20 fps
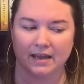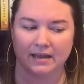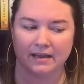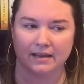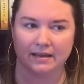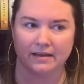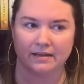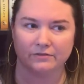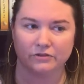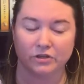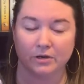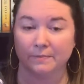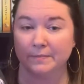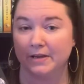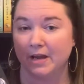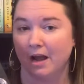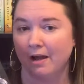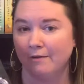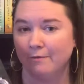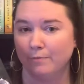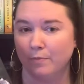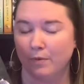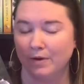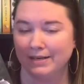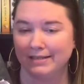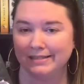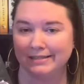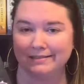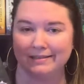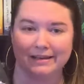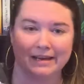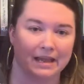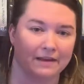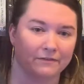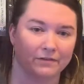a jumping off point and then